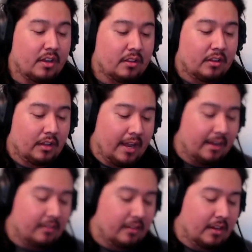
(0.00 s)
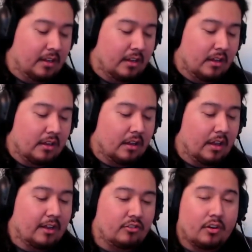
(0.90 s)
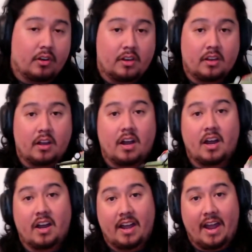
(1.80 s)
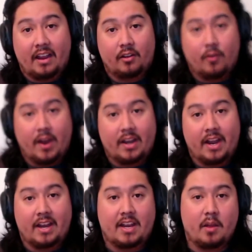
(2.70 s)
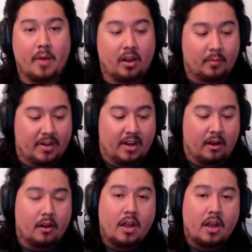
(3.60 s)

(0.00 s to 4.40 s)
the Legacy collection, Alan Grant and Ian Malcolm in here.